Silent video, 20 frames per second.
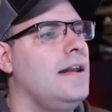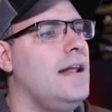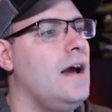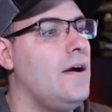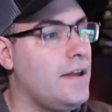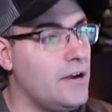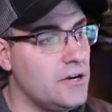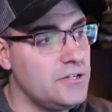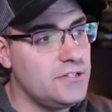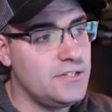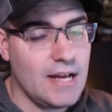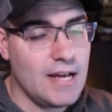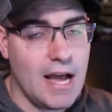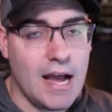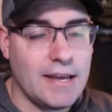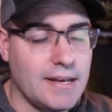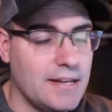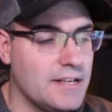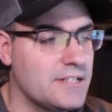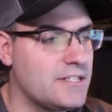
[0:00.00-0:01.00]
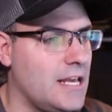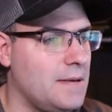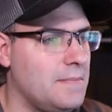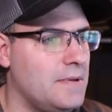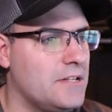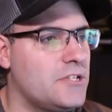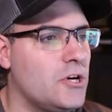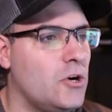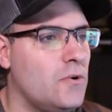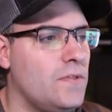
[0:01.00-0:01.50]
Now here's the docketing
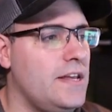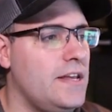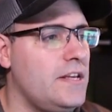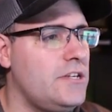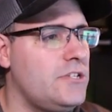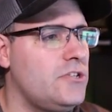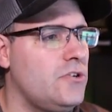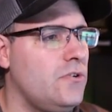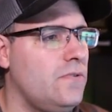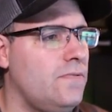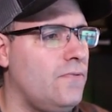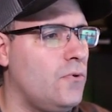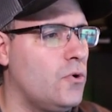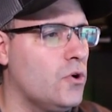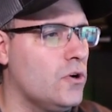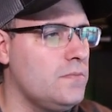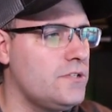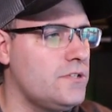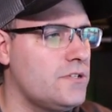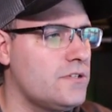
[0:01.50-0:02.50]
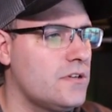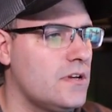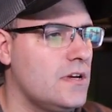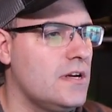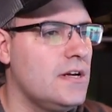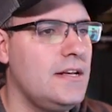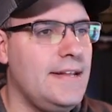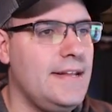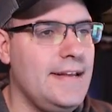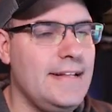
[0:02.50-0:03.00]
statement. So these two forms
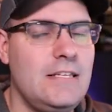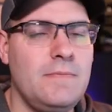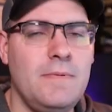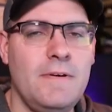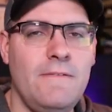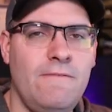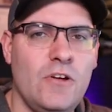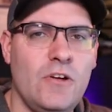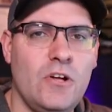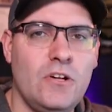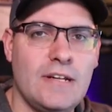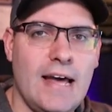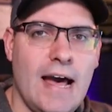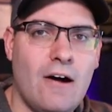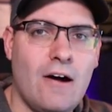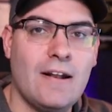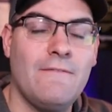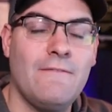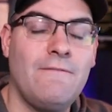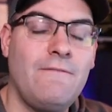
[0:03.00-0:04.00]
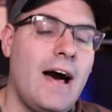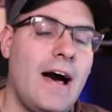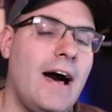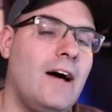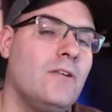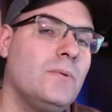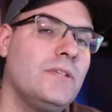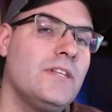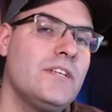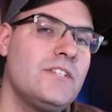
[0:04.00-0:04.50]
need to be filled out and
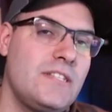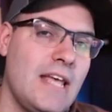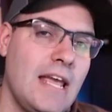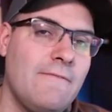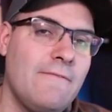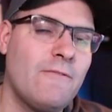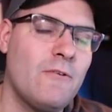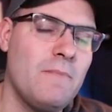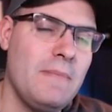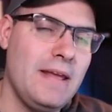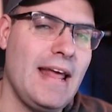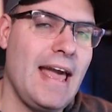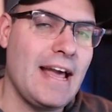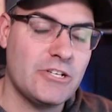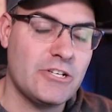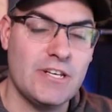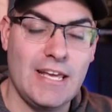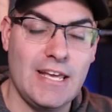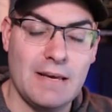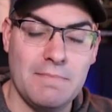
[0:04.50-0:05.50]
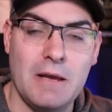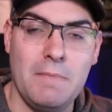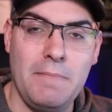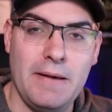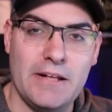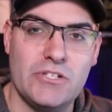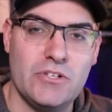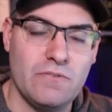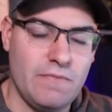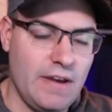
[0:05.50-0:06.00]
filed with the state for me to actually get my
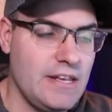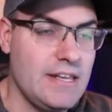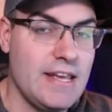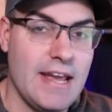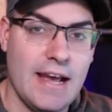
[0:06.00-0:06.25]
Pennsylvania